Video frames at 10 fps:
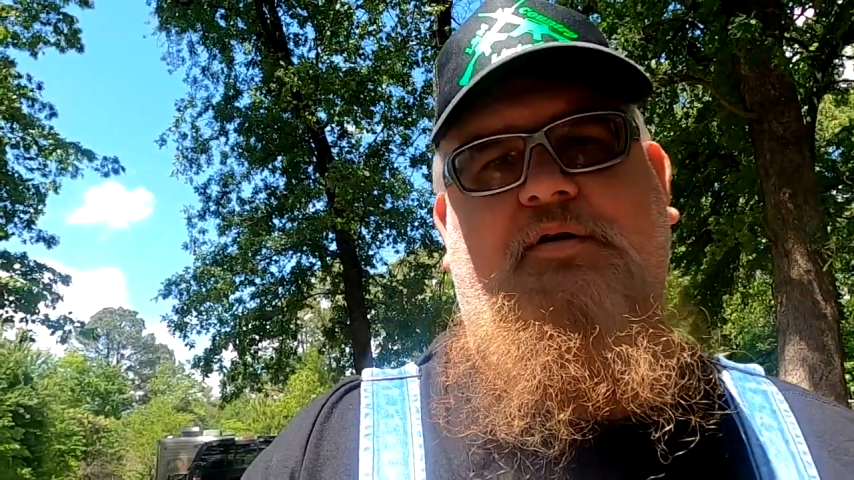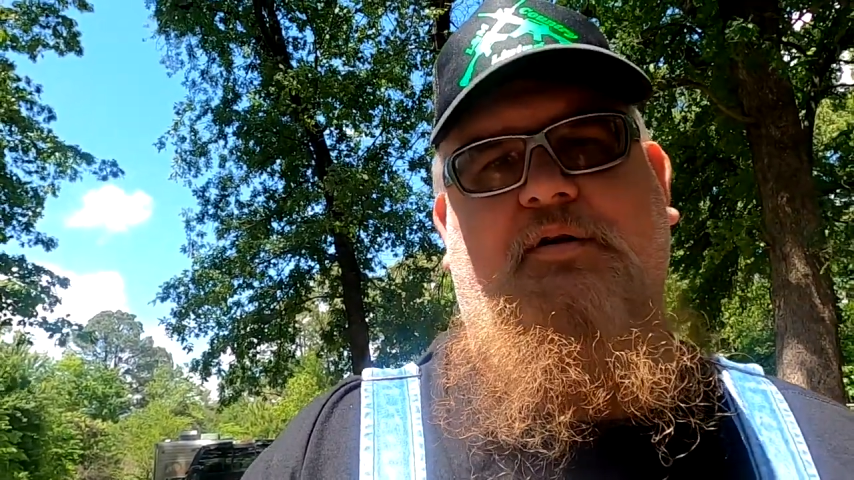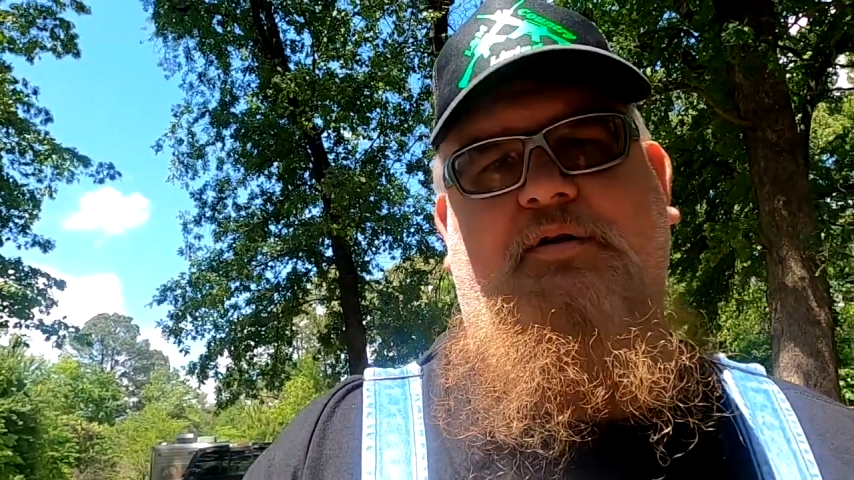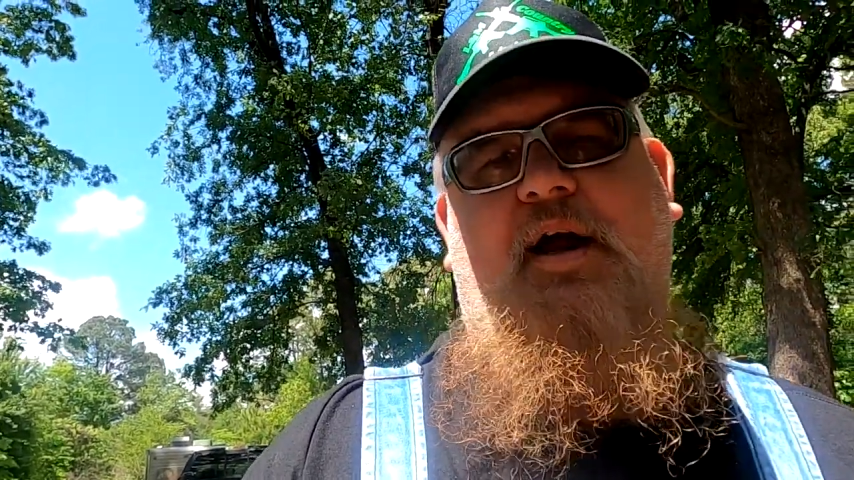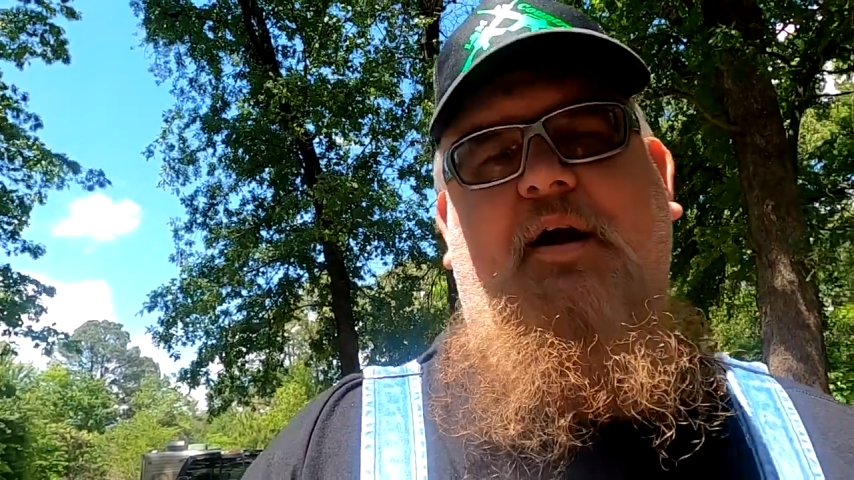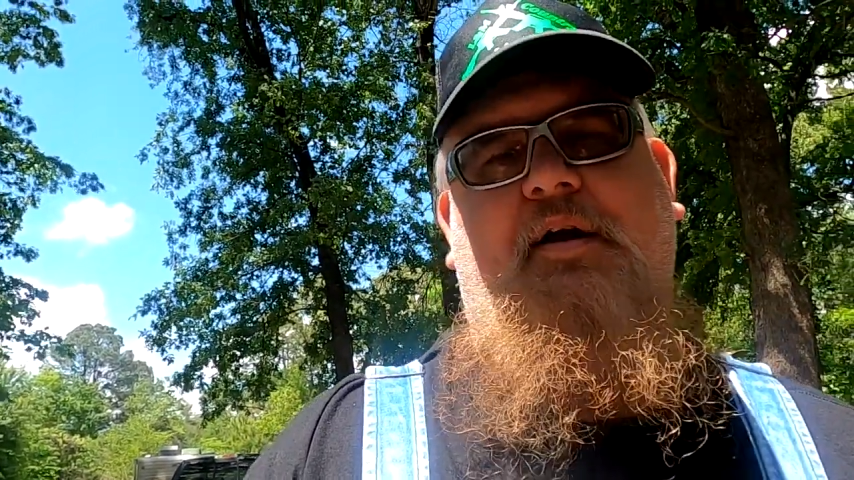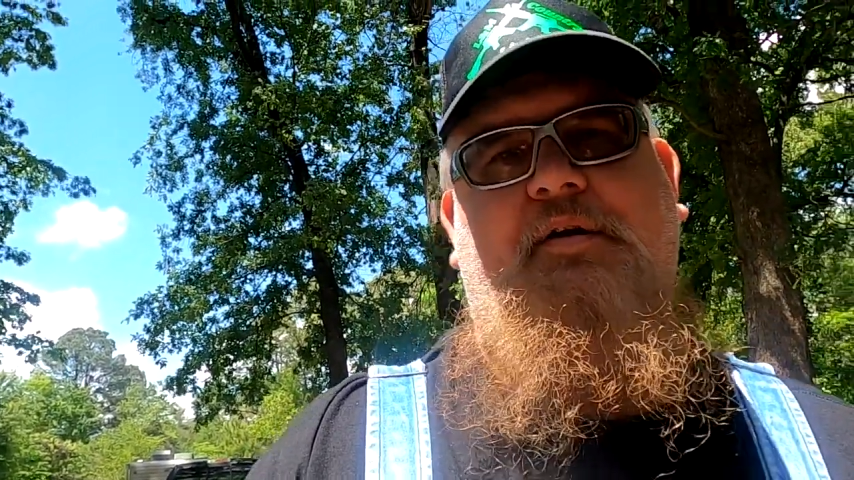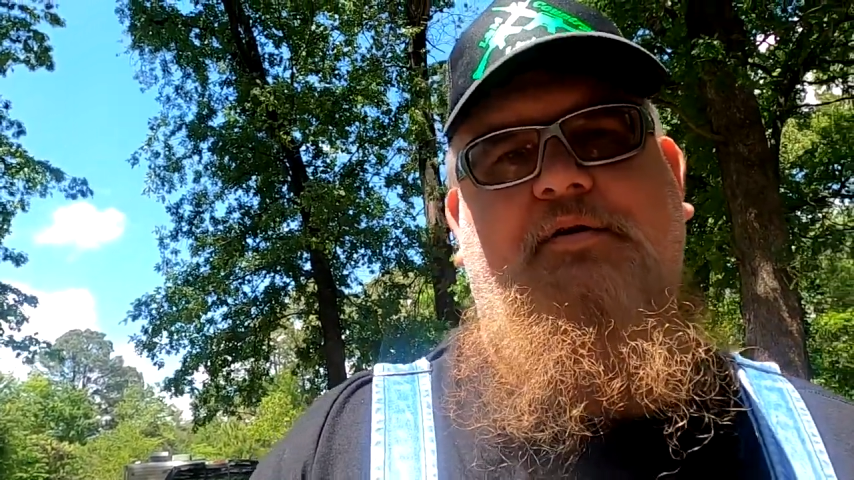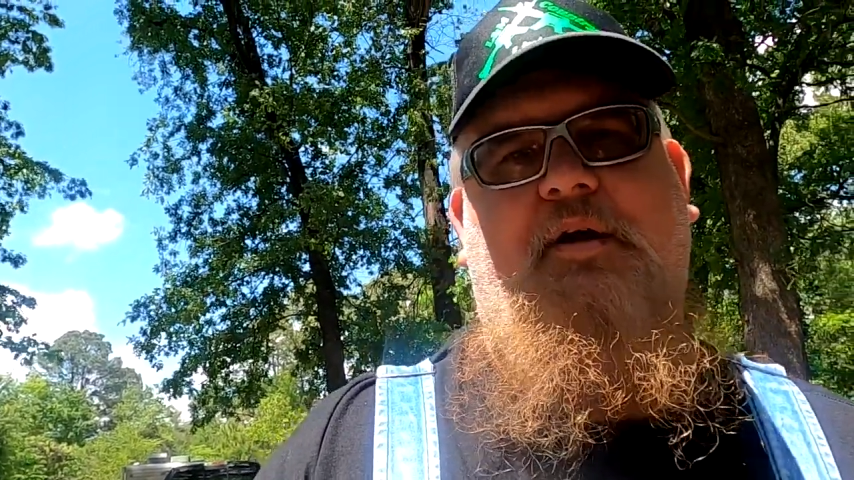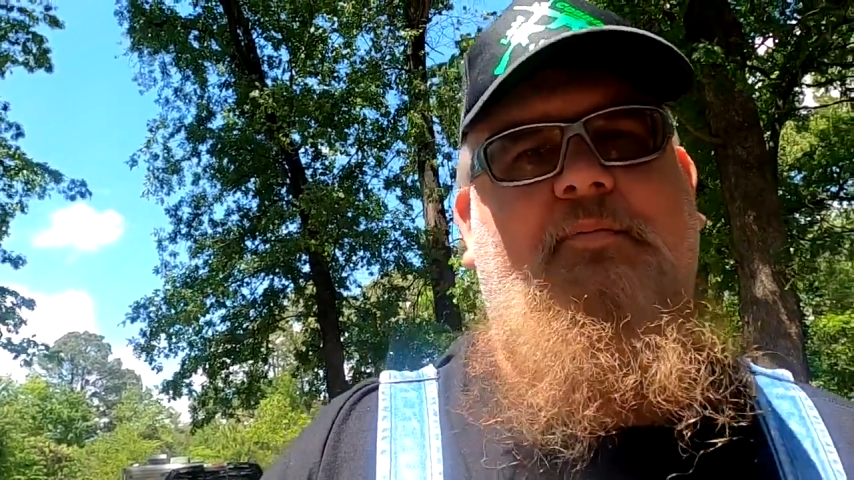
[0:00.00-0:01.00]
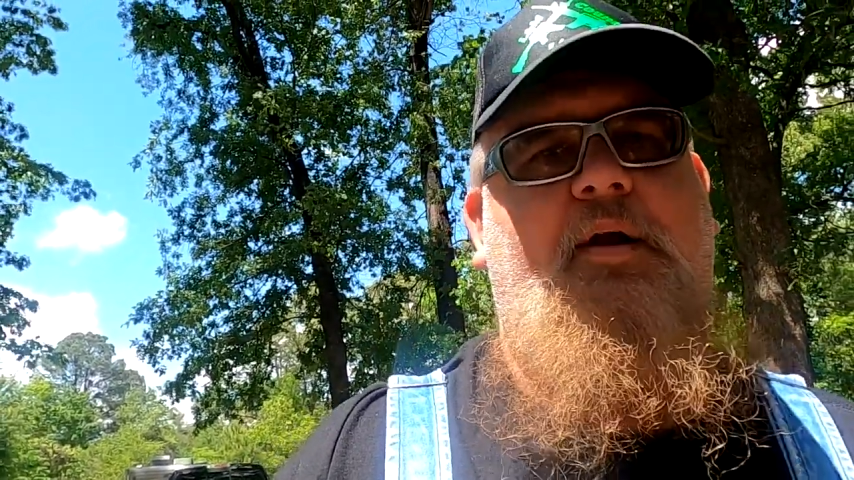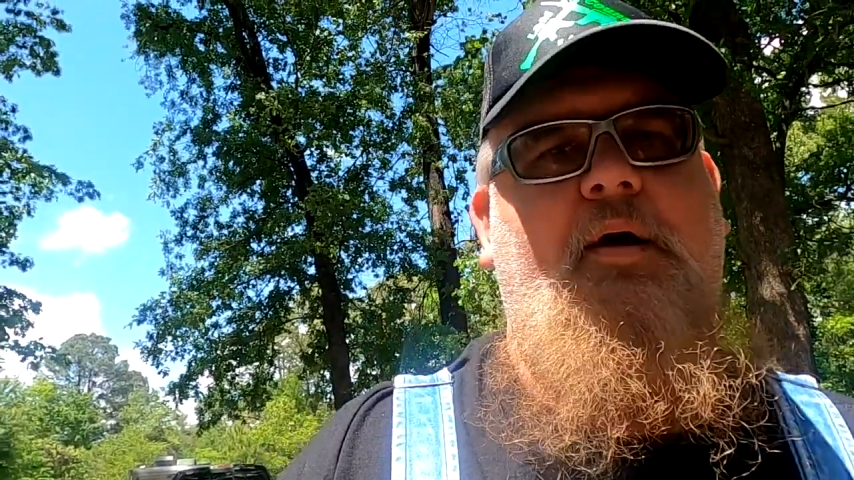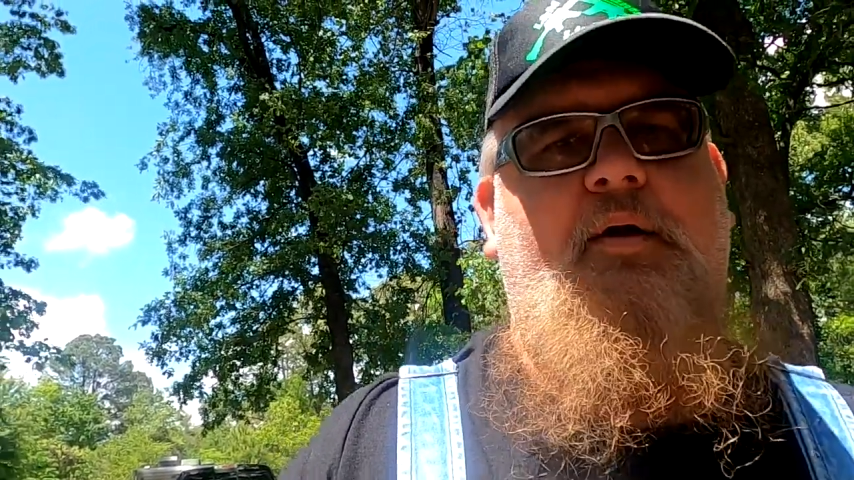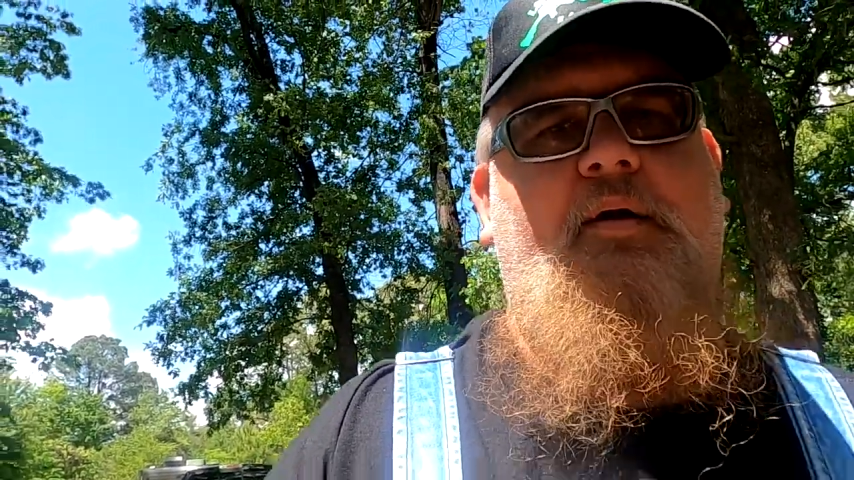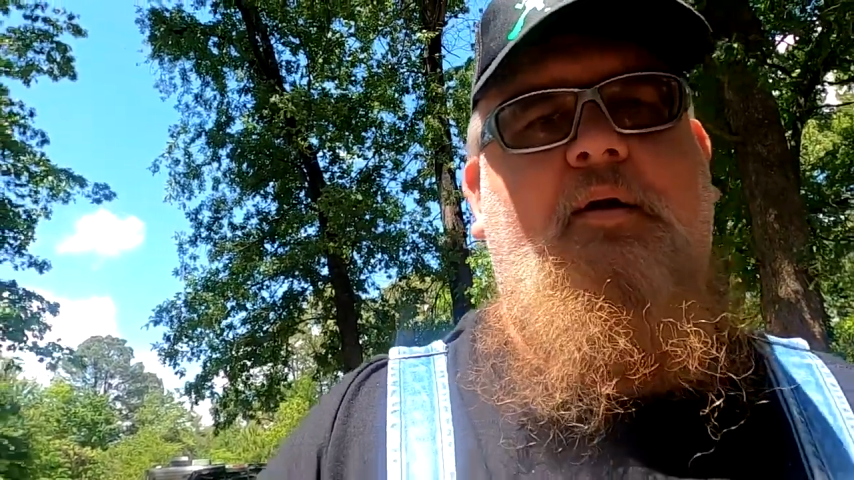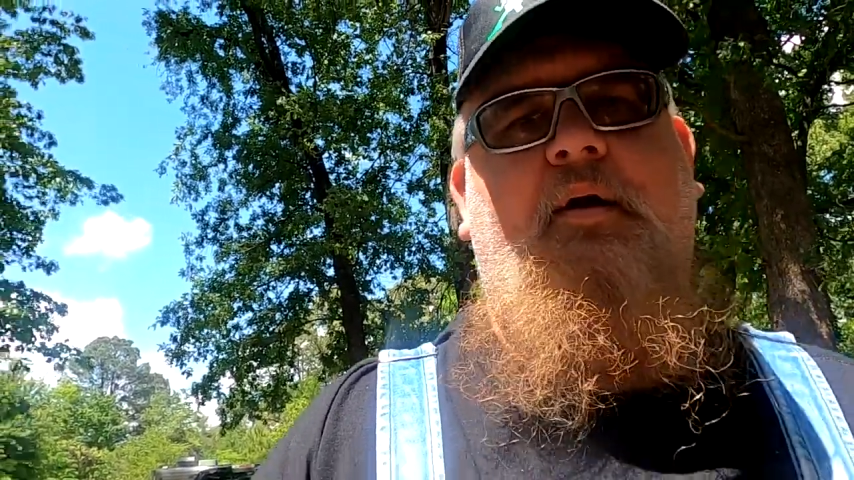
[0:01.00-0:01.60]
since 1978.